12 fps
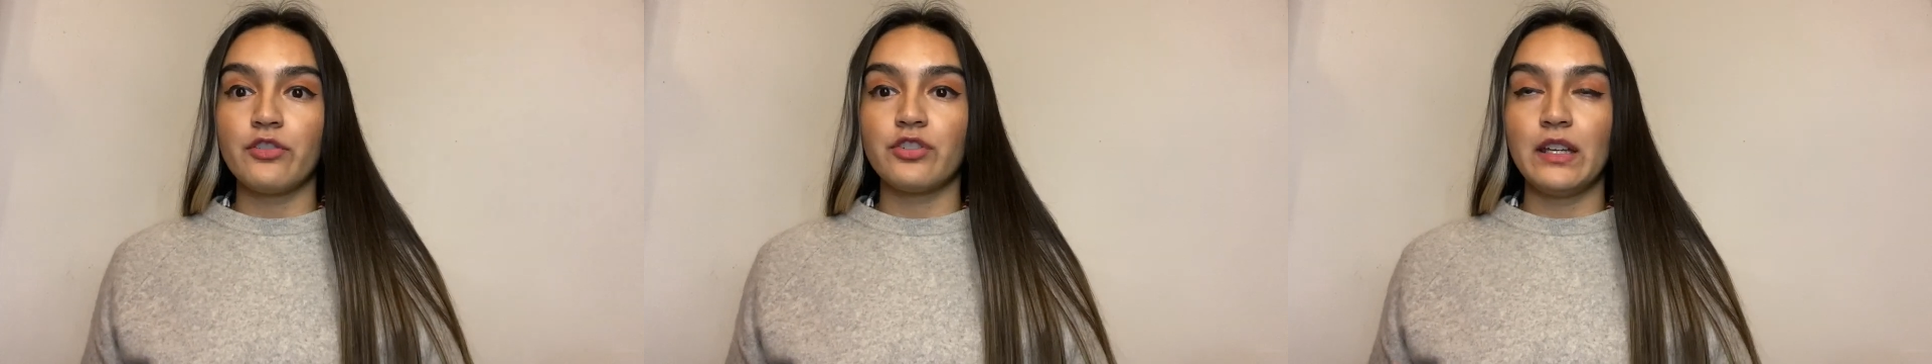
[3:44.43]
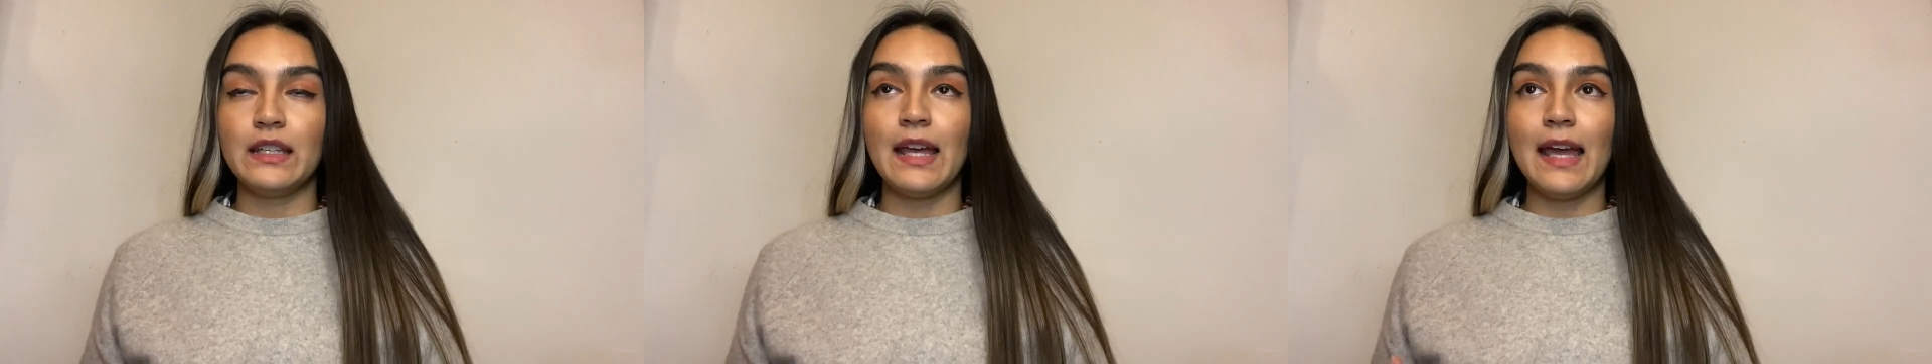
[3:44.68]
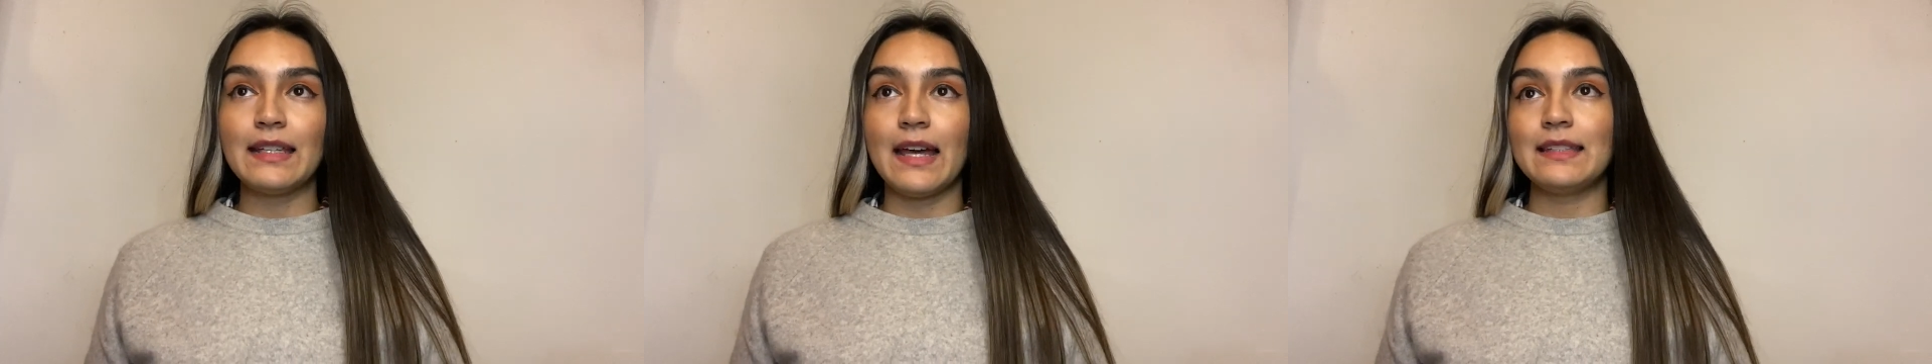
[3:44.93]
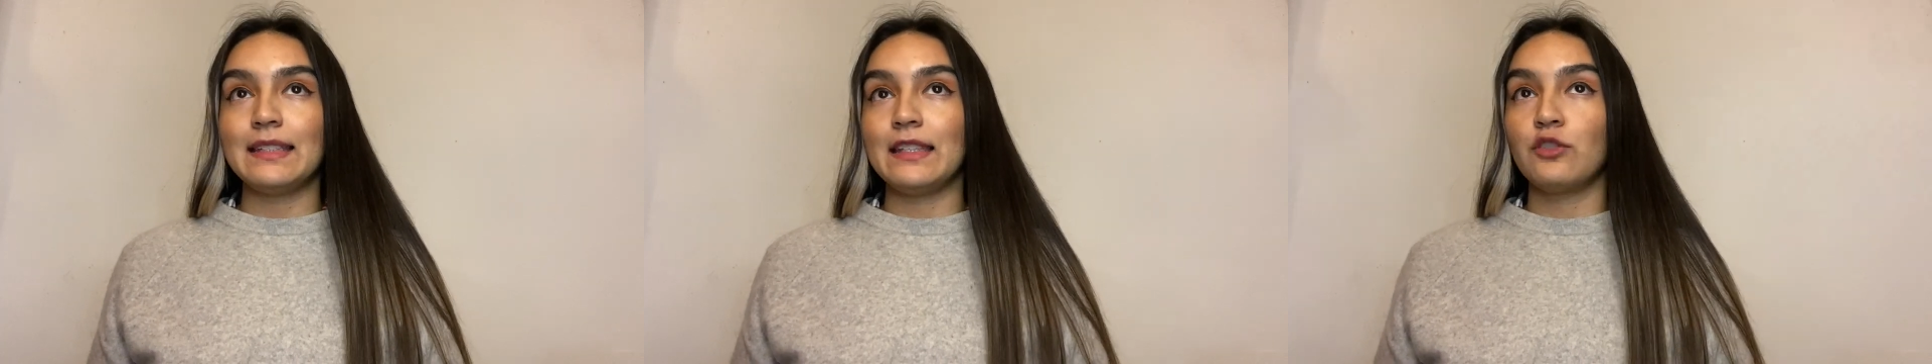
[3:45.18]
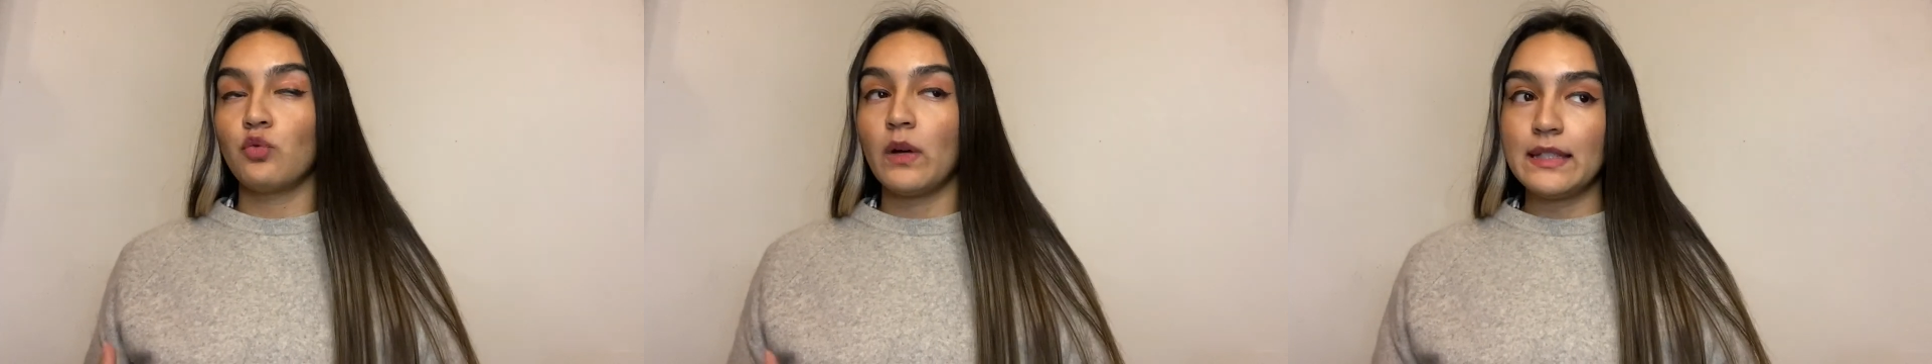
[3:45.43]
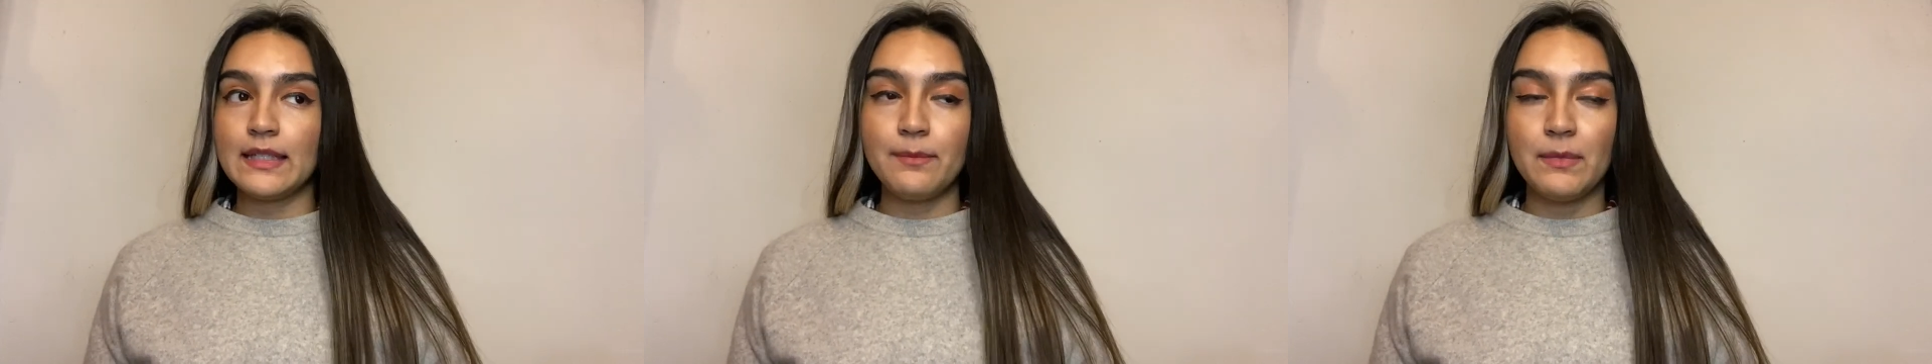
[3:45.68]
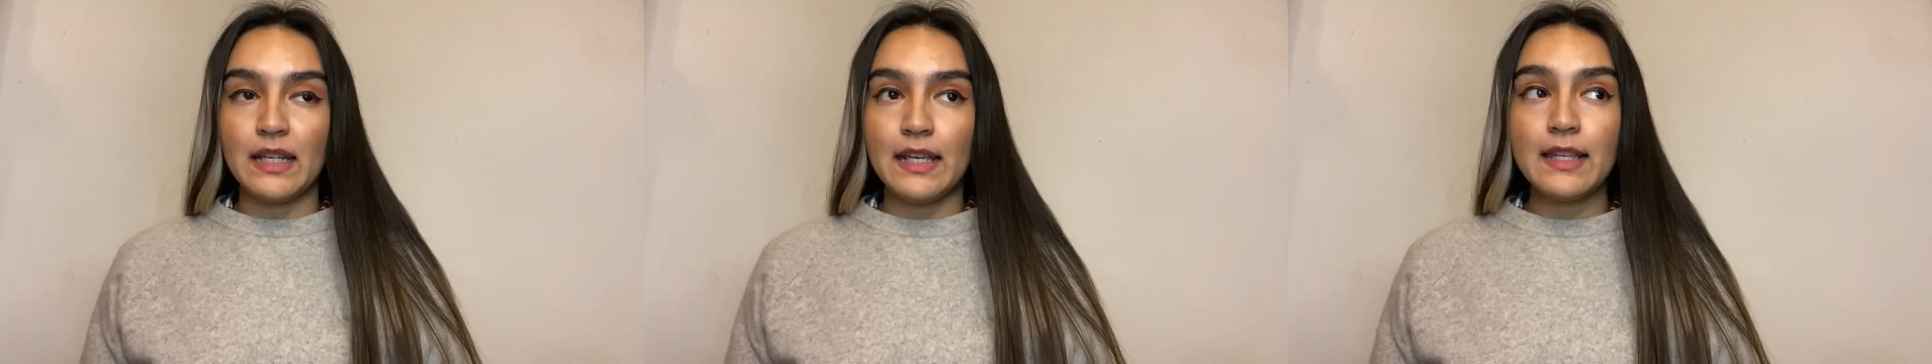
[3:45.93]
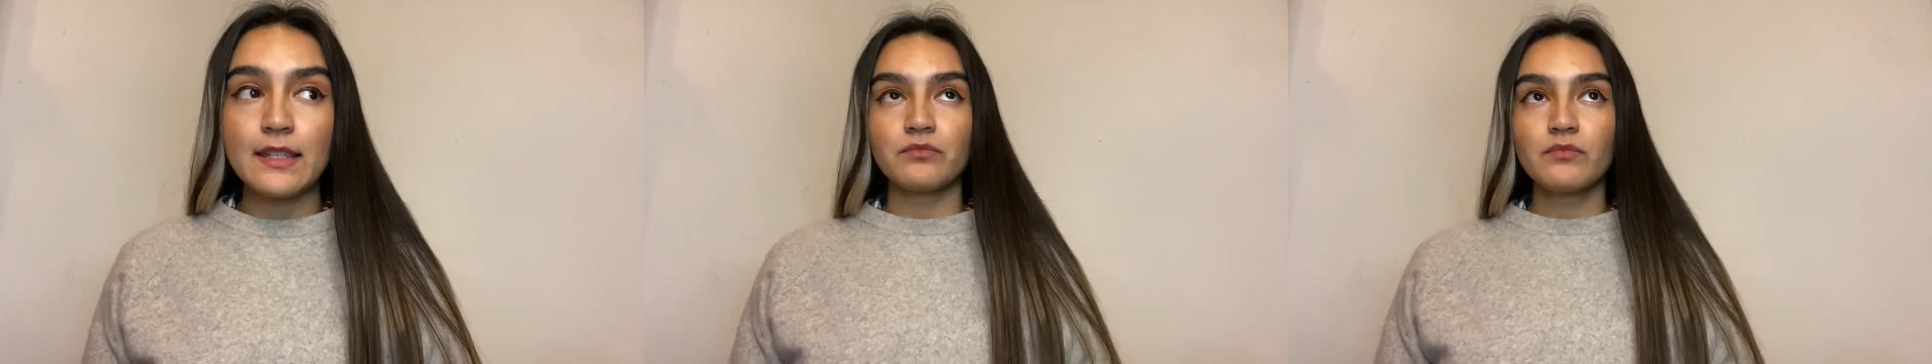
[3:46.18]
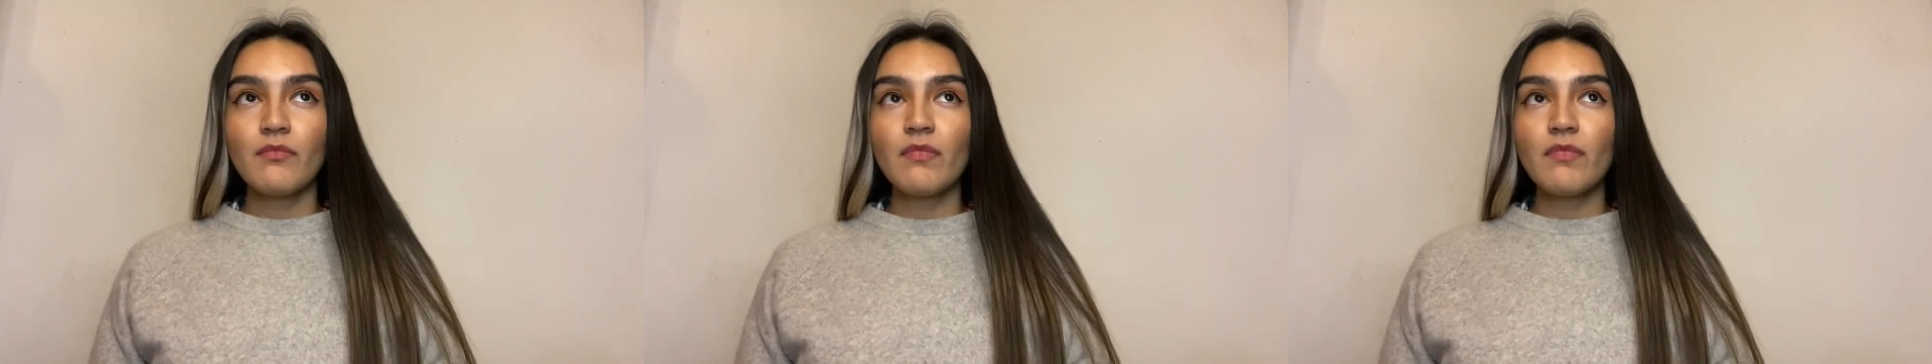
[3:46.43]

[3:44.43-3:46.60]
So in the end, I did 20 minutes.